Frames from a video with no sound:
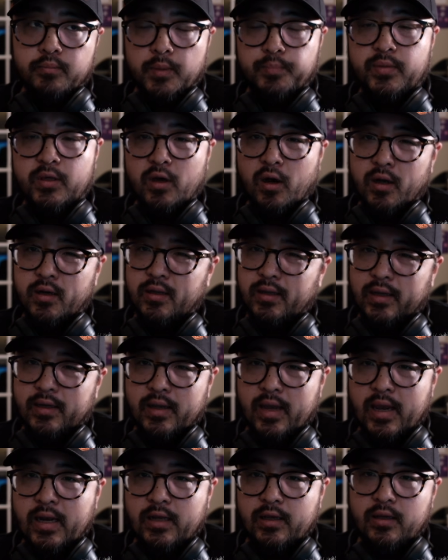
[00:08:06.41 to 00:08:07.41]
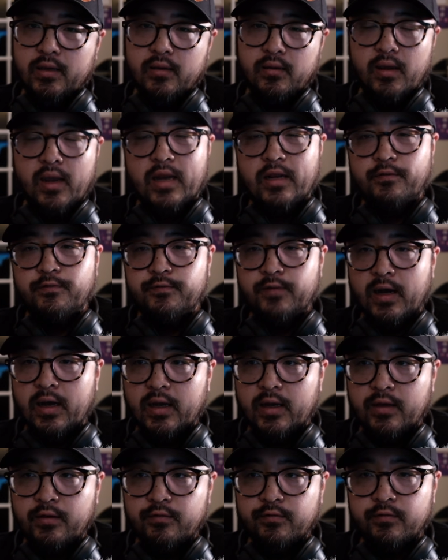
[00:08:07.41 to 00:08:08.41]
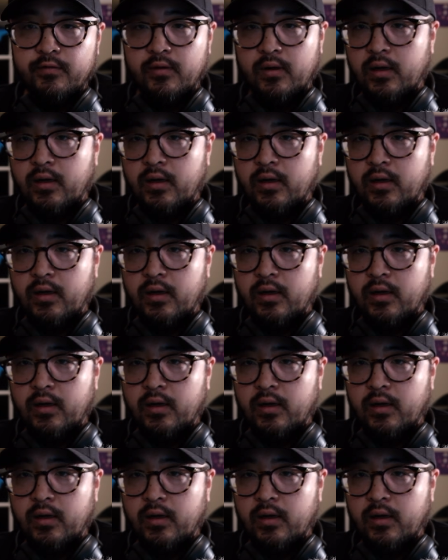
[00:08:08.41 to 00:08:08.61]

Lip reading: But beyond like 80, 85,